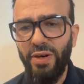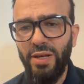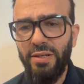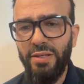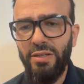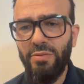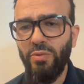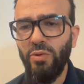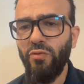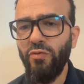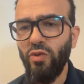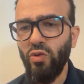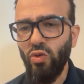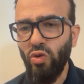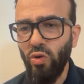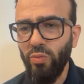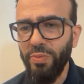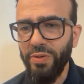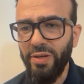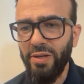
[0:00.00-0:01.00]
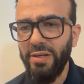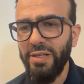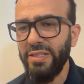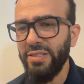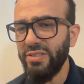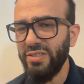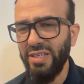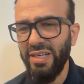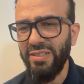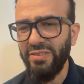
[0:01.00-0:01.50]
vulnerable for
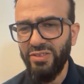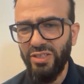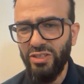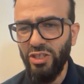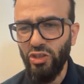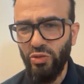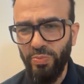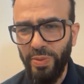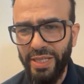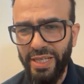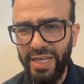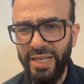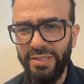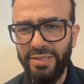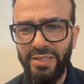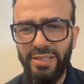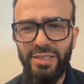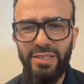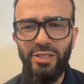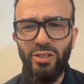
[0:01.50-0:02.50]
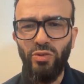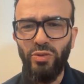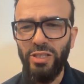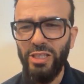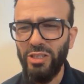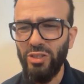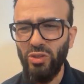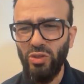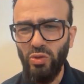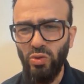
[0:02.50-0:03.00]
copyrights, and this is big headache you
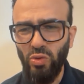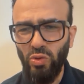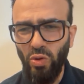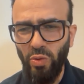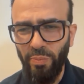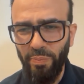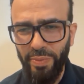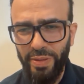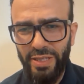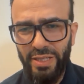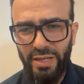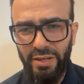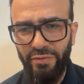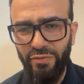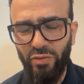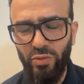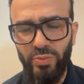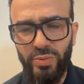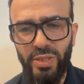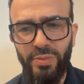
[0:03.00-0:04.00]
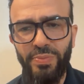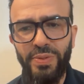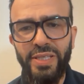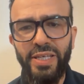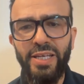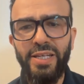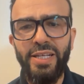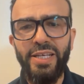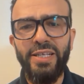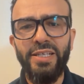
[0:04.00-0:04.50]
need to completely from the
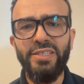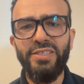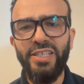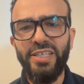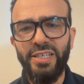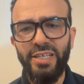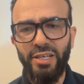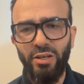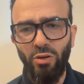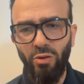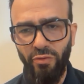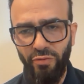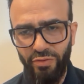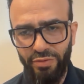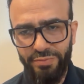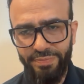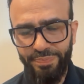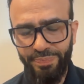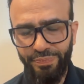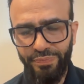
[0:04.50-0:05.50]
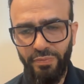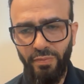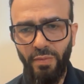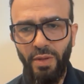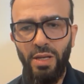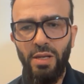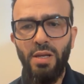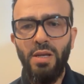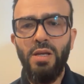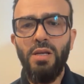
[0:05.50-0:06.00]
beginning take care of.
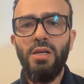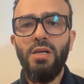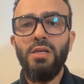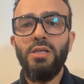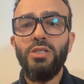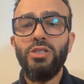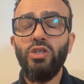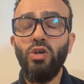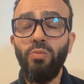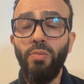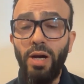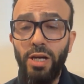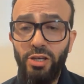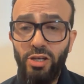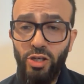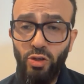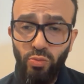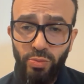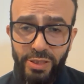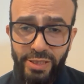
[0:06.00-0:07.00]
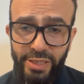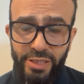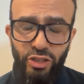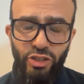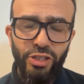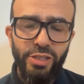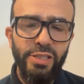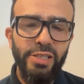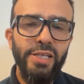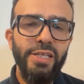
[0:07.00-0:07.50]
So my
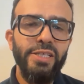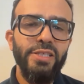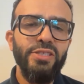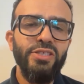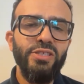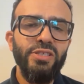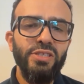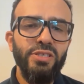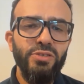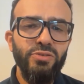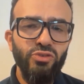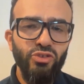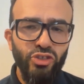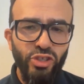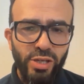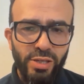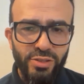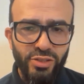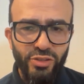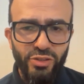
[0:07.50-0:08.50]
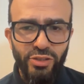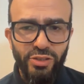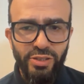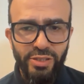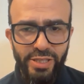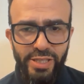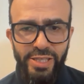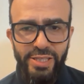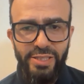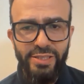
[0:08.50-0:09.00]
recommendation is just
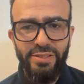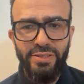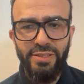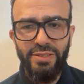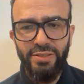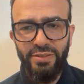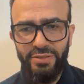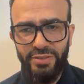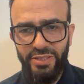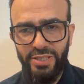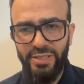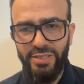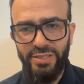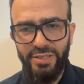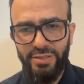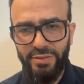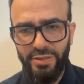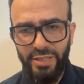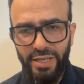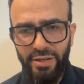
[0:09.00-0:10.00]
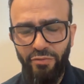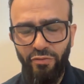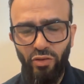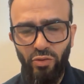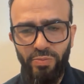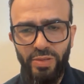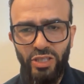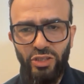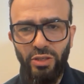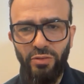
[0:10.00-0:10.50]
read this
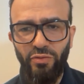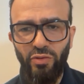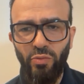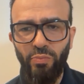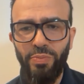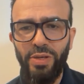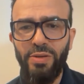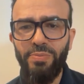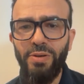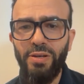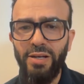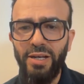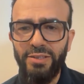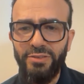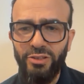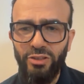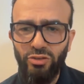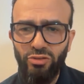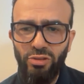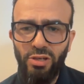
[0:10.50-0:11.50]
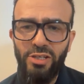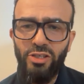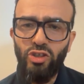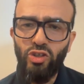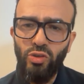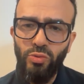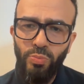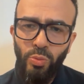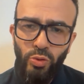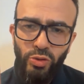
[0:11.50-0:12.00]
information from paper and try
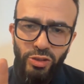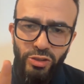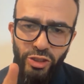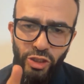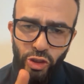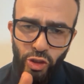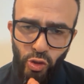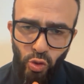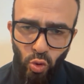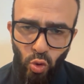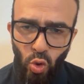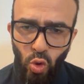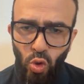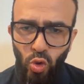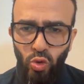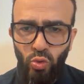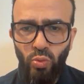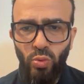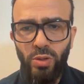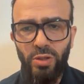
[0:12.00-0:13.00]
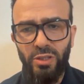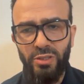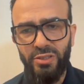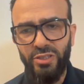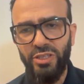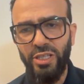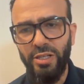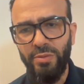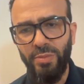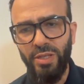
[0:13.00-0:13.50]
to put it in your own
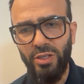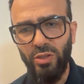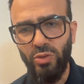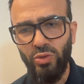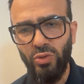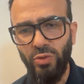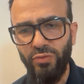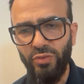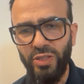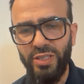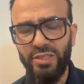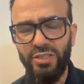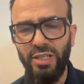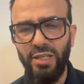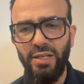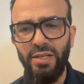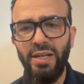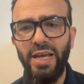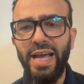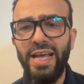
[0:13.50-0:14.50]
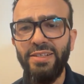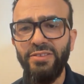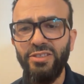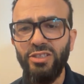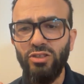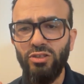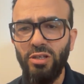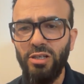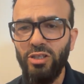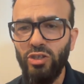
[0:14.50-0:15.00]
words in Microsoft Excel, and
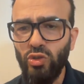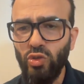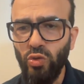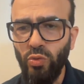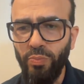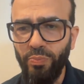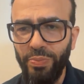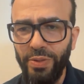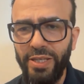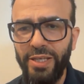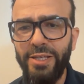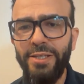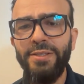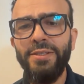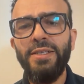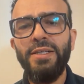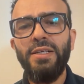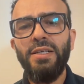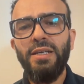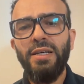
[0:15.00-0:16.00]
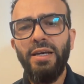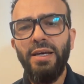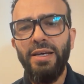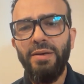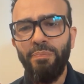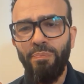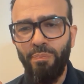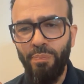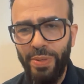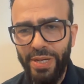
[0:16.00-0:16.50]
try to be
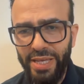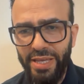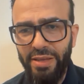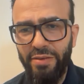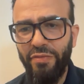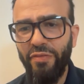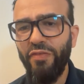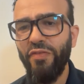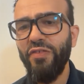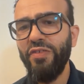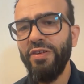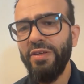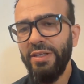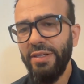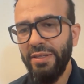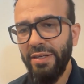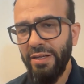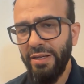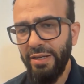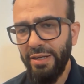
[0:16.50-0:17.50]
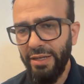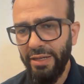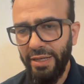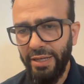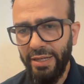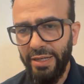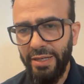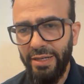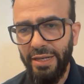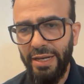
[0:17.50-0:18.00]
brief
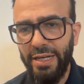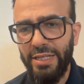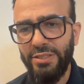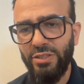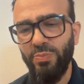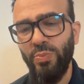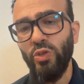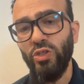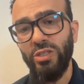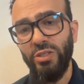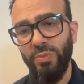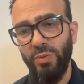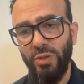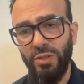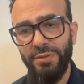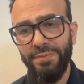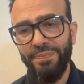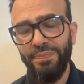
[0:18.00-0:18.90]
as possible.